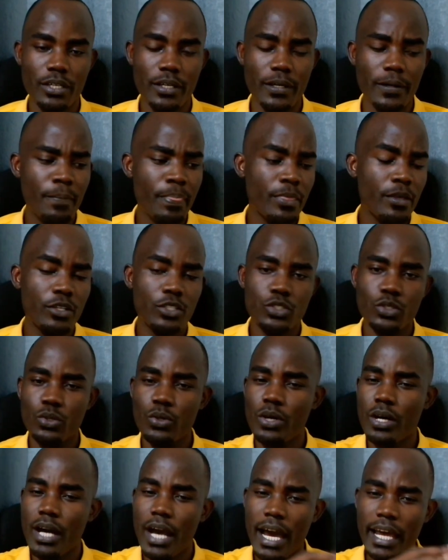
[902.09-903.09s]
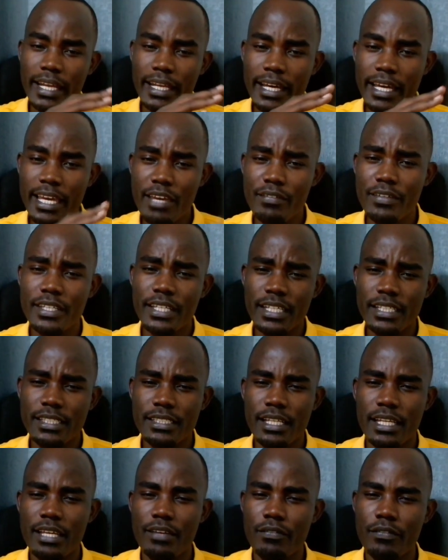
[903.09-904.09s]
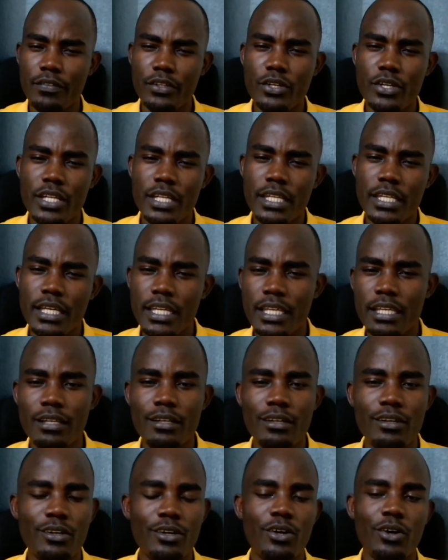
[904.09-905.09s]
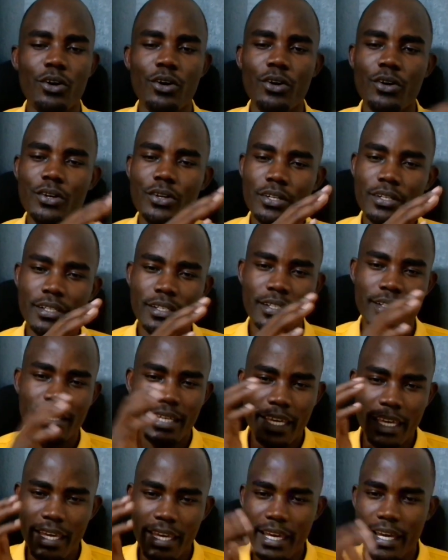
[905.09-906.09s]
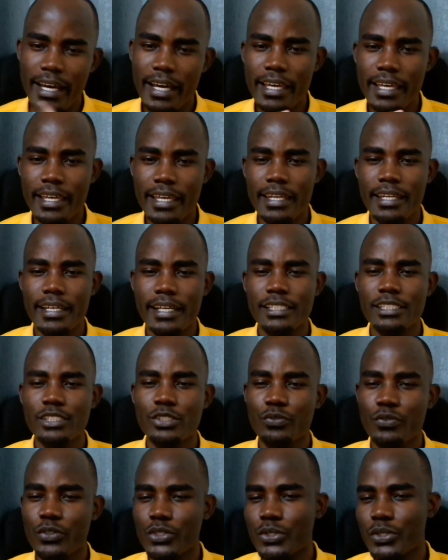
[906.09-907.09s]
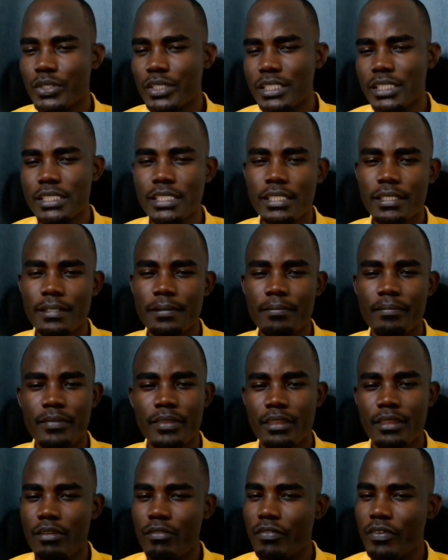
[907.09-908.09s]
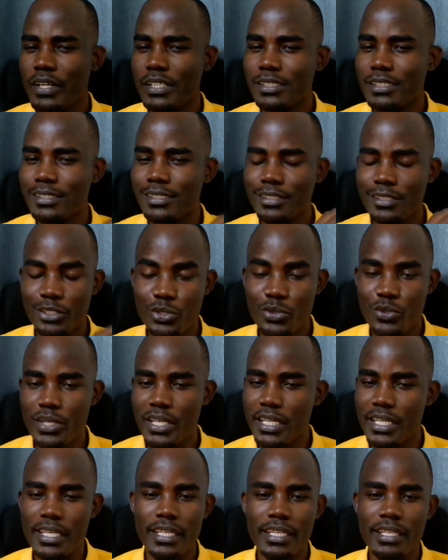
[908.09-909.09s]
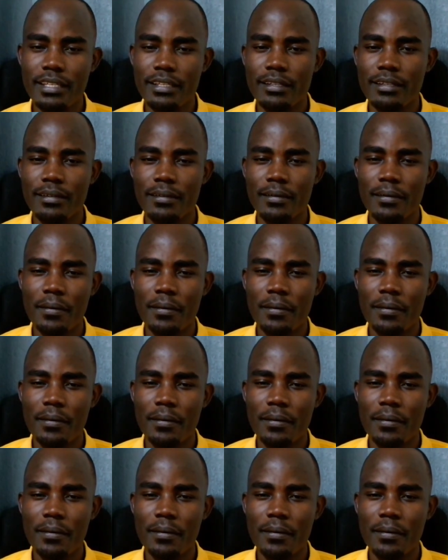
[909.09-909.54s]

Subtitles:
Yeah. So under heavy tasks like video rendering or AI enhanced photo editing, the fans do kick in,